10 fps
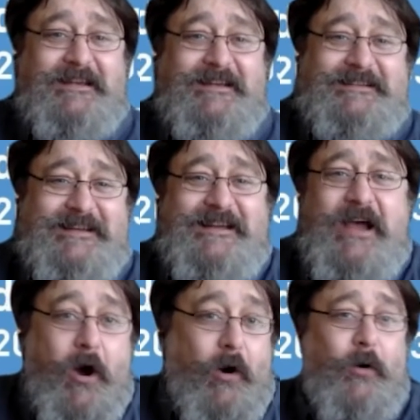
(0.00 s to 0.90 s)
Then,
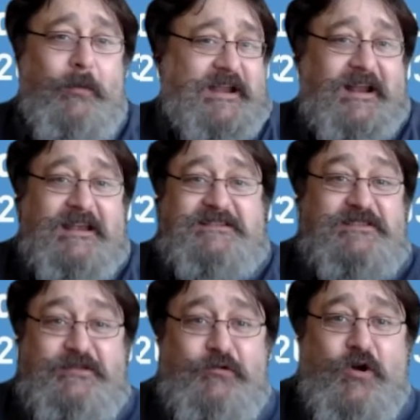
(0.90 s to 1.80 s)
or we're
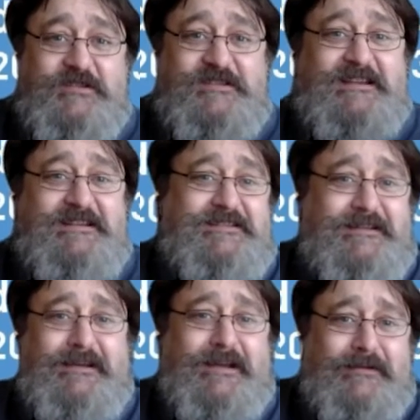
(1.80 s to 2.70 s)
collecting the wrong
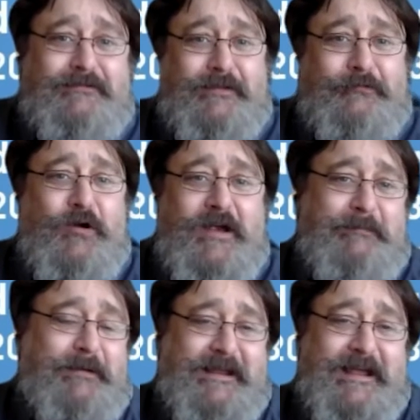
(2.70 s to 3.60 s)
data for the wrong
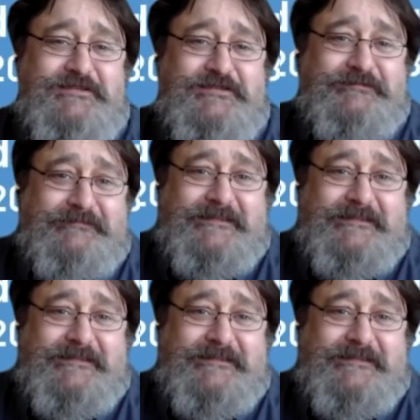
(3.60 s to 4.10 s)
application.